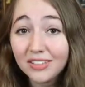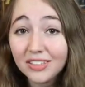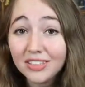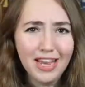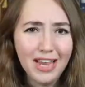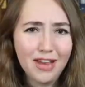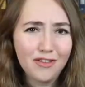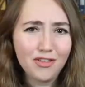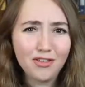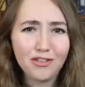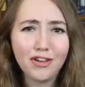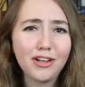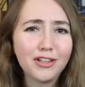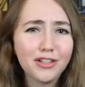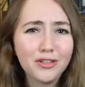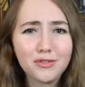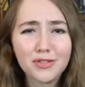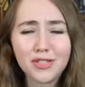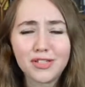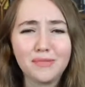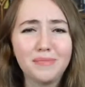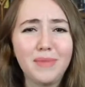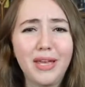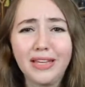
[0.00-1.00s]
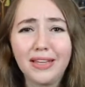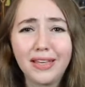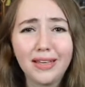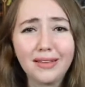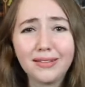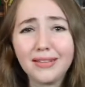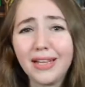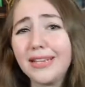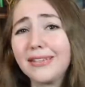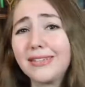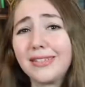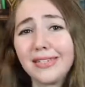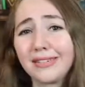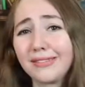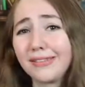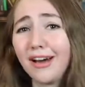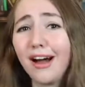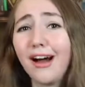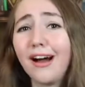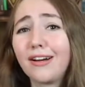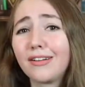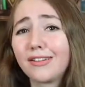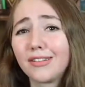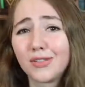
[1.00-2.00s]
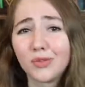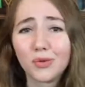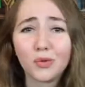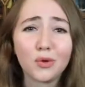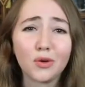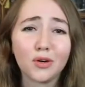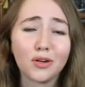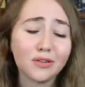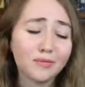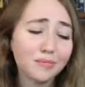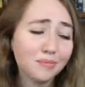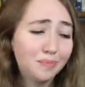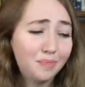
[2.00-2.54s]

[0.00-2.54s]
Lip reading: If you're not used to making like TikToks or